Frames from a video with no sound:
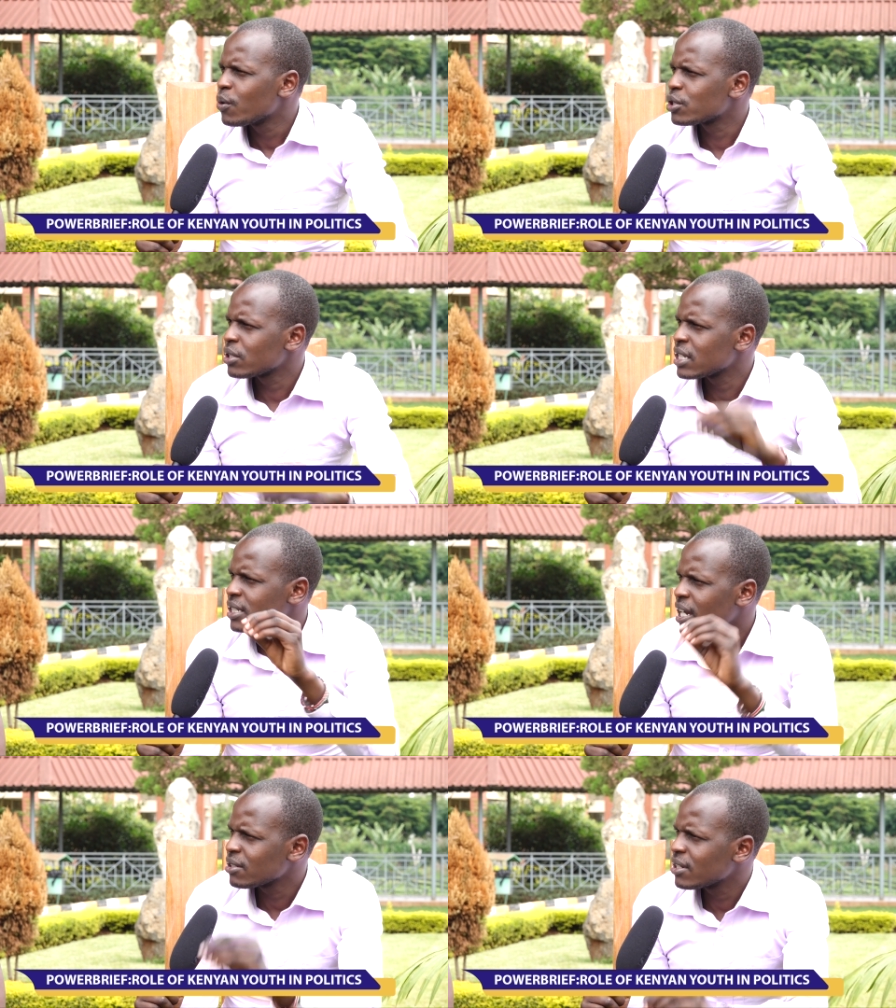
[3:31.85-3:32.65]
we saw the
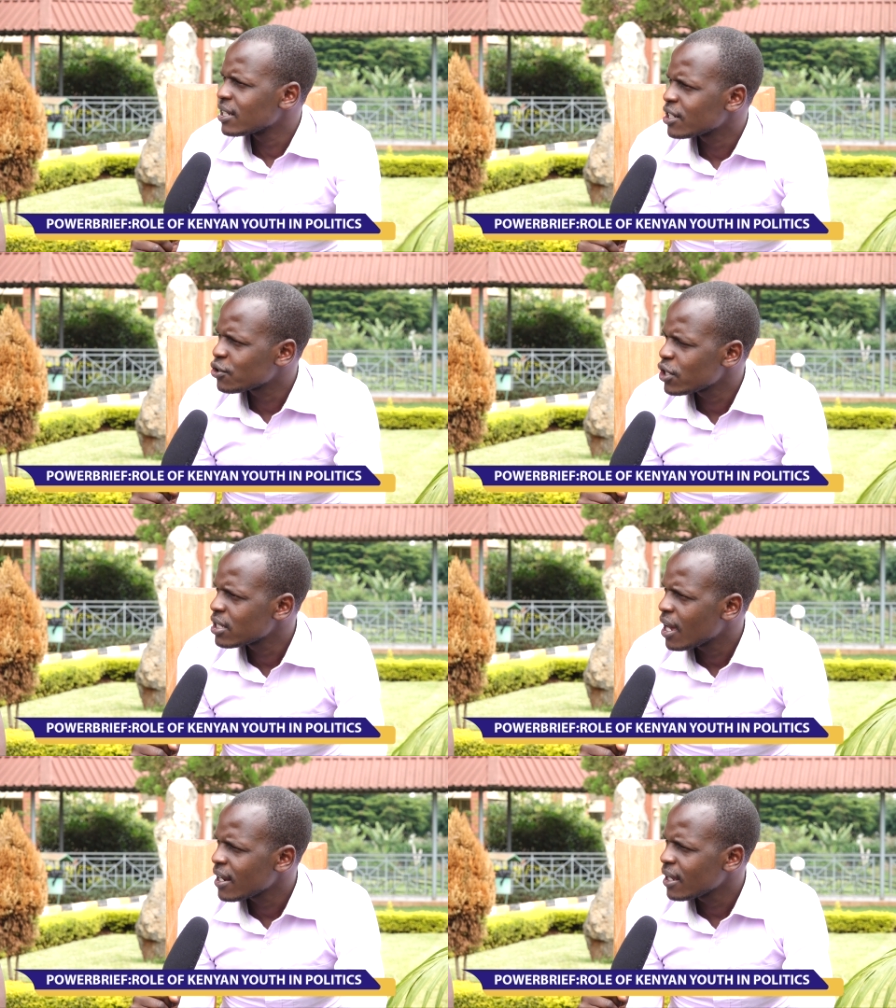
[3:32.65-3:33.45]
scandal at the
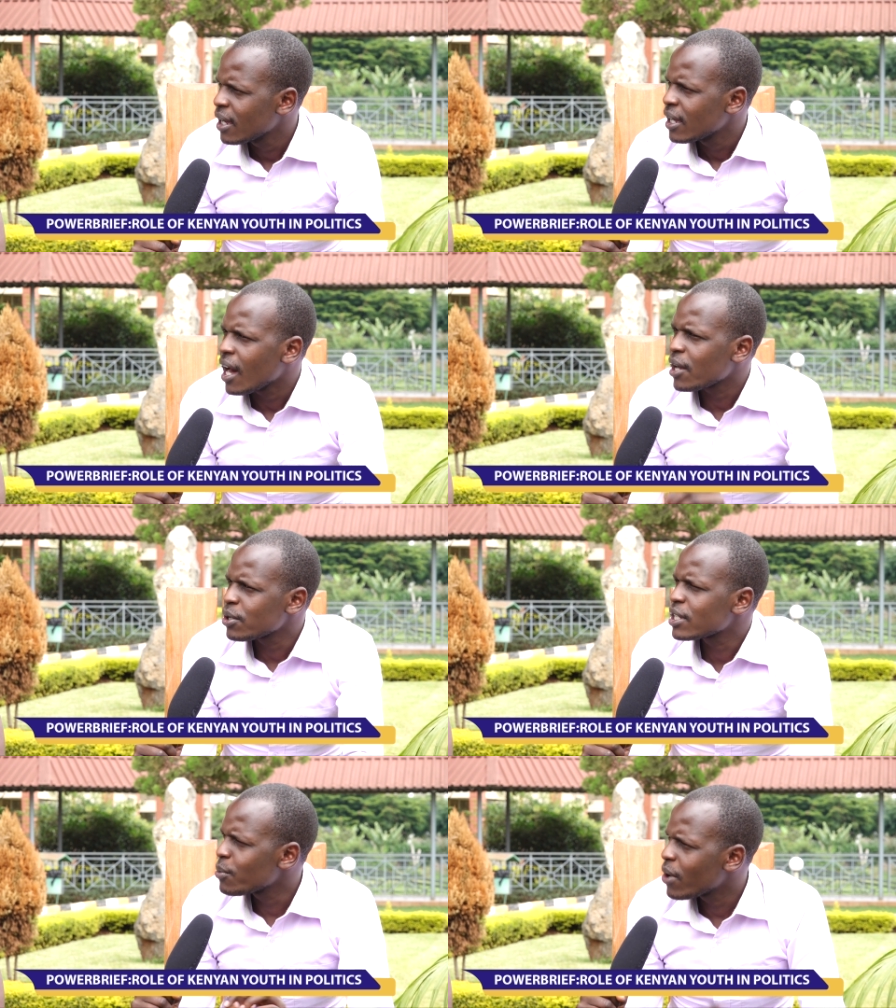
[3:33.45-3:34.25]
Treasury, at
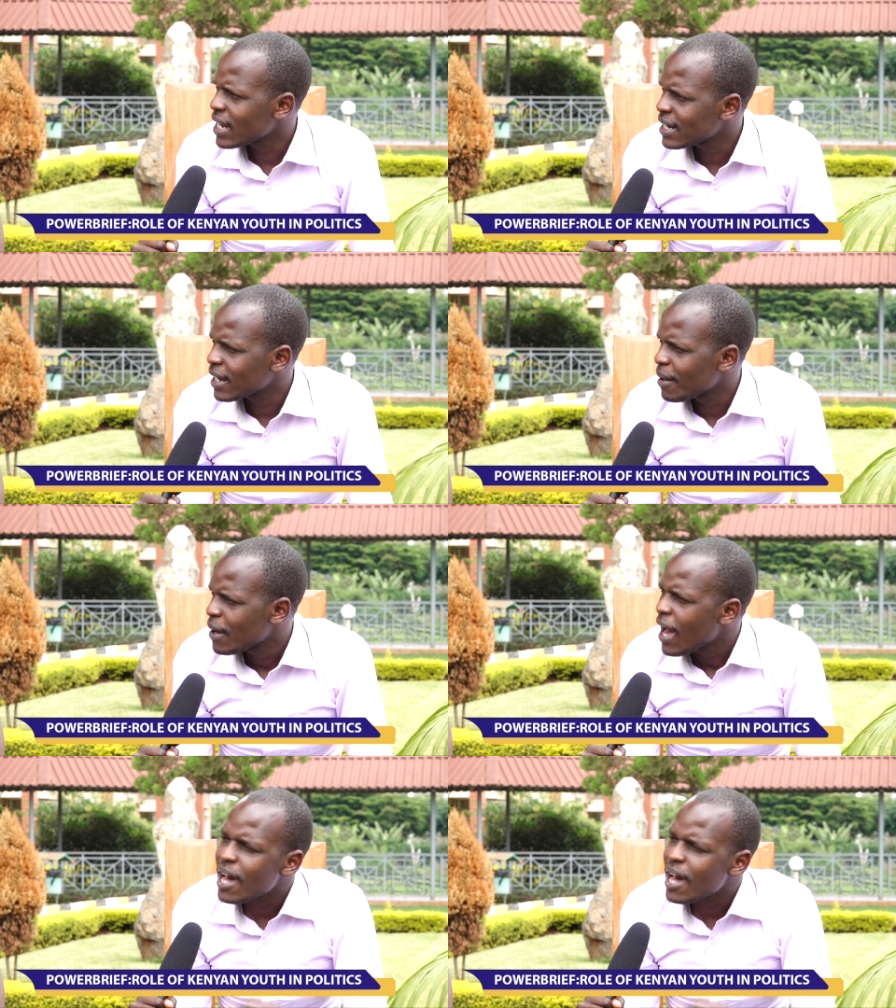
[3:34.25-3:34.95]
Arror Kimwarer Dam.